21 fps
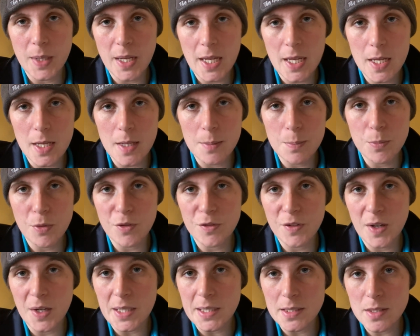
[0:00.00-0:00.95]
He
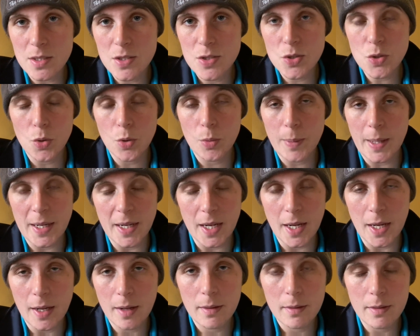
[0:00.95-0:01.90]
provides so
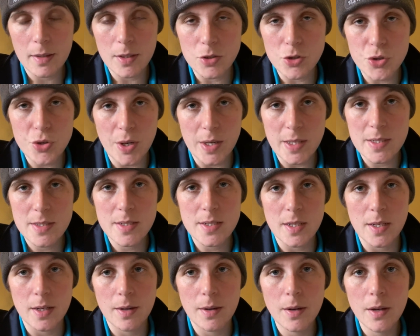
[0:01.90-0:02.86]
many
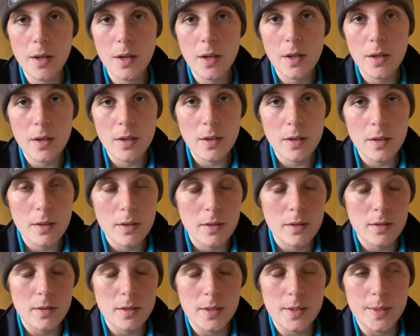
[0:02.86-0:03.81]
interesting
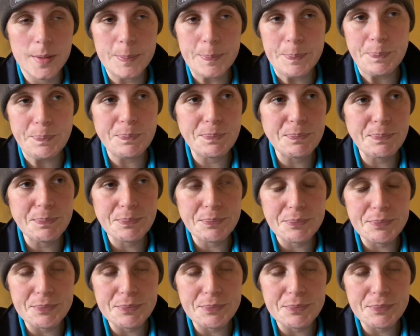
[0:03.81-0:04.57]
discussions